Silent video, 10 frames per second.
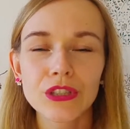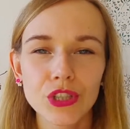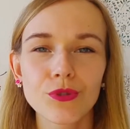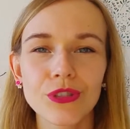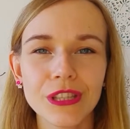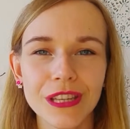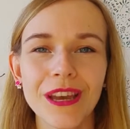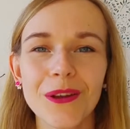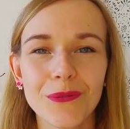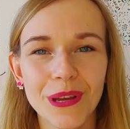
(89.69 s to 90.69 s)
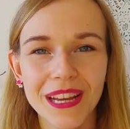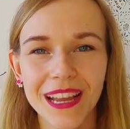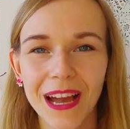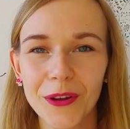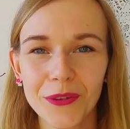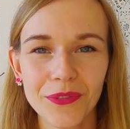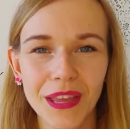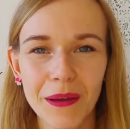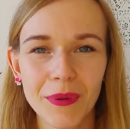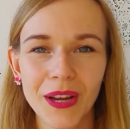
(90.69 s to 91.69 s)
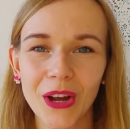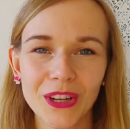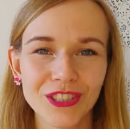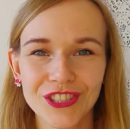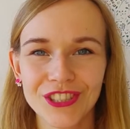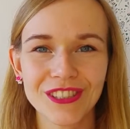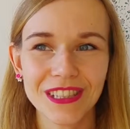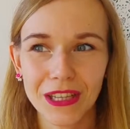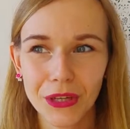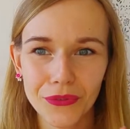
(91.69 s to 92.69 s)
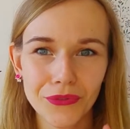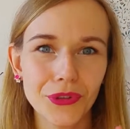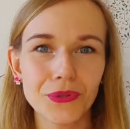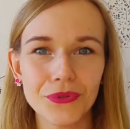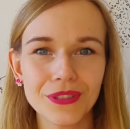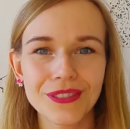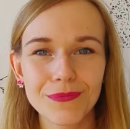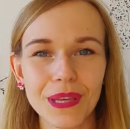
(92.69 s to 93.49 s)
juicy reading out of them and aren't just confused.